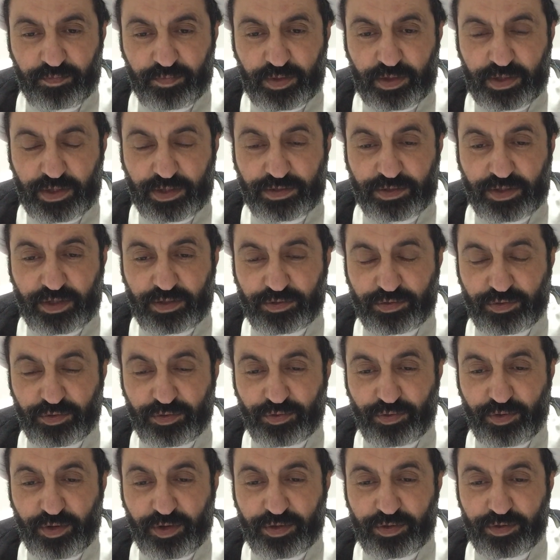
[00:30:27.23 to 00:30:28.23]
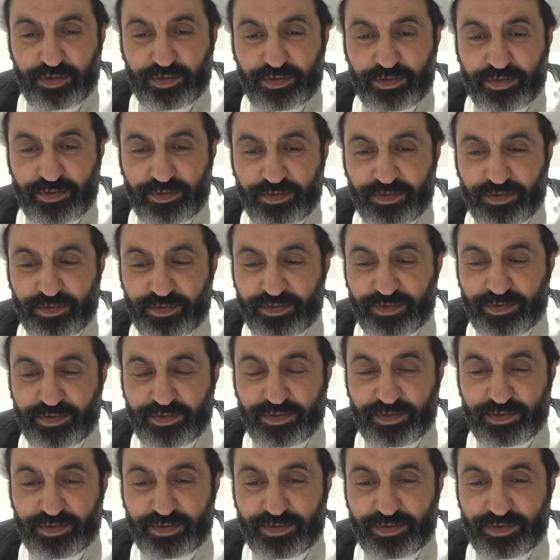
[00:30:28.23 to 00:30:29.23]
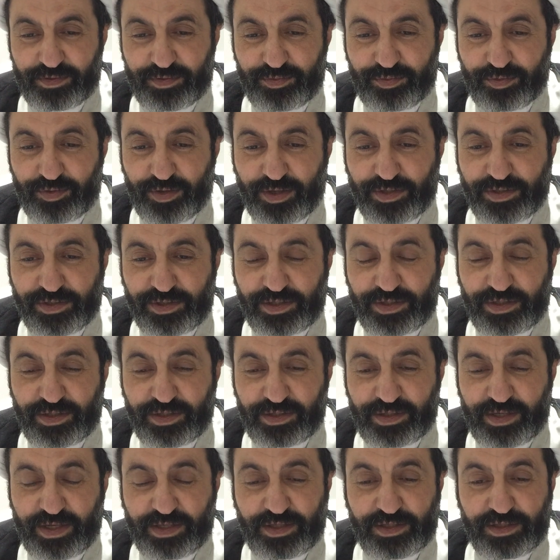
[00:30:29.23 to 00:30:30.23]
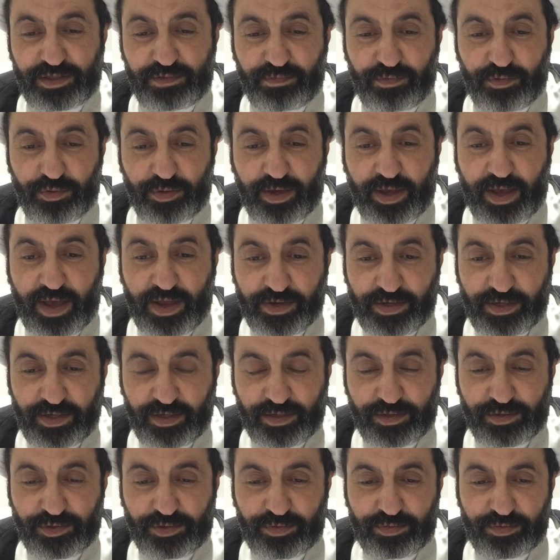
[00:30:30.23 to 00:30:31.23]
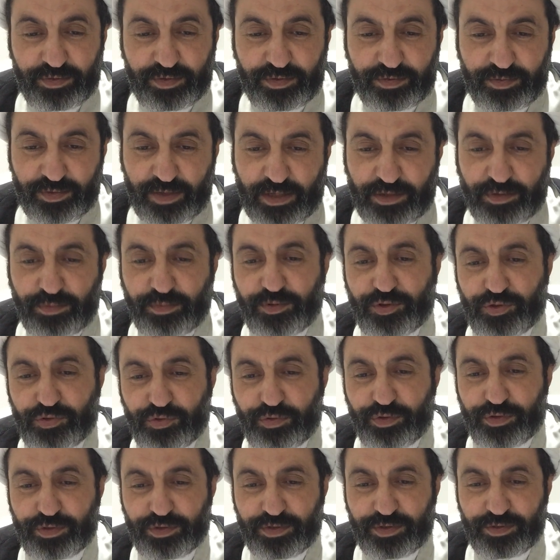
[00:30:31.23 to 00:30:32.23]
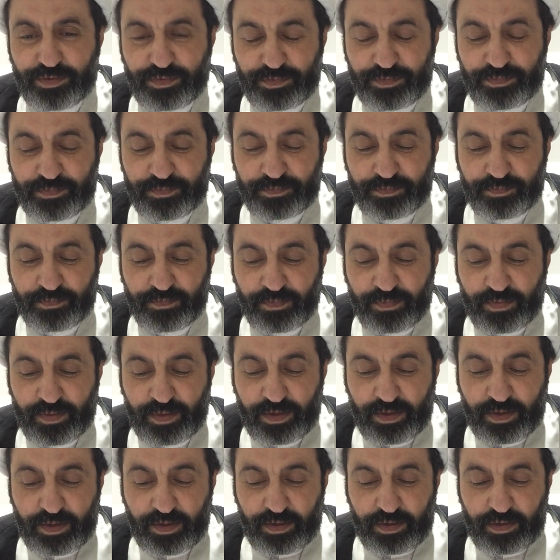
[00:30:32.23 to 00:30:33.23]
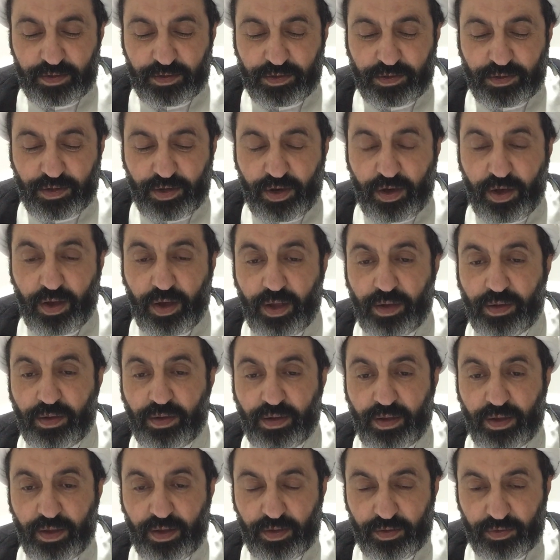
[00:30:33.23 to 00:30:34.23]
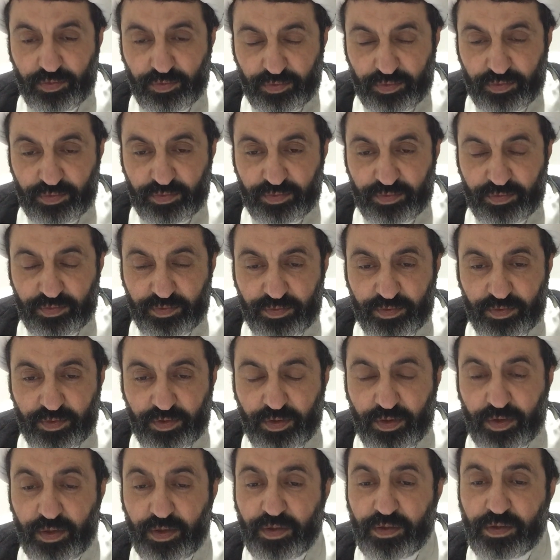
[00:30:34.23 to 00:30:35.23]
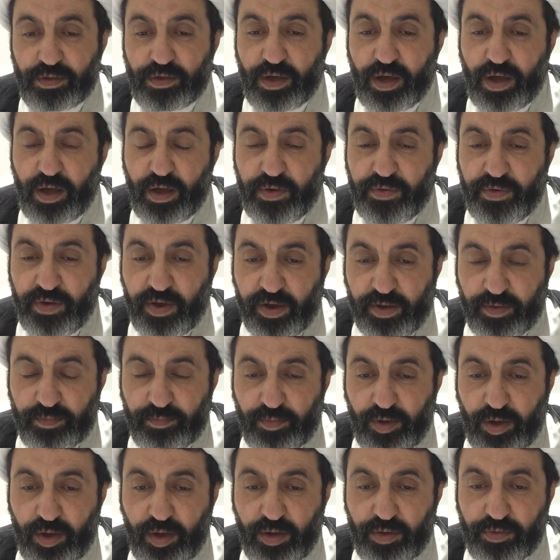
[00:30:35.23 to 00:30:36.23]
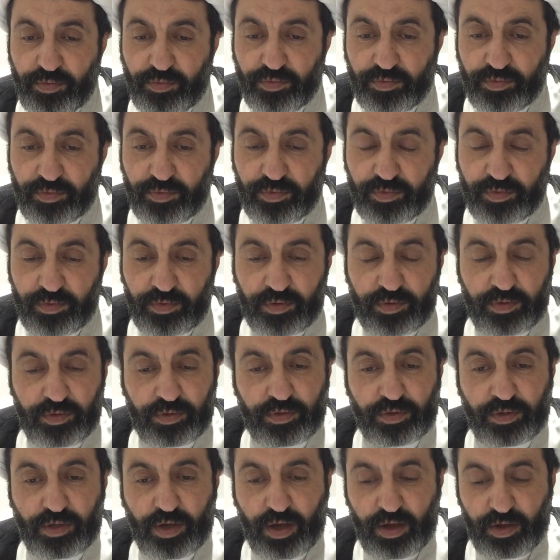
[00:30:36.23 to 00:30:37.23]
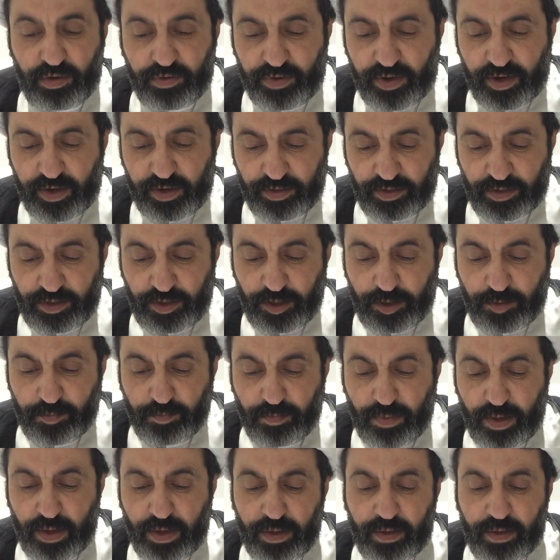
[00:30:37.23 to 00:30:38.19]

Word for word: because also you are uh, to consider that is for Gharik, so it has to be short. Ya Allahu, Ya Rahmanu, Ya Rahim,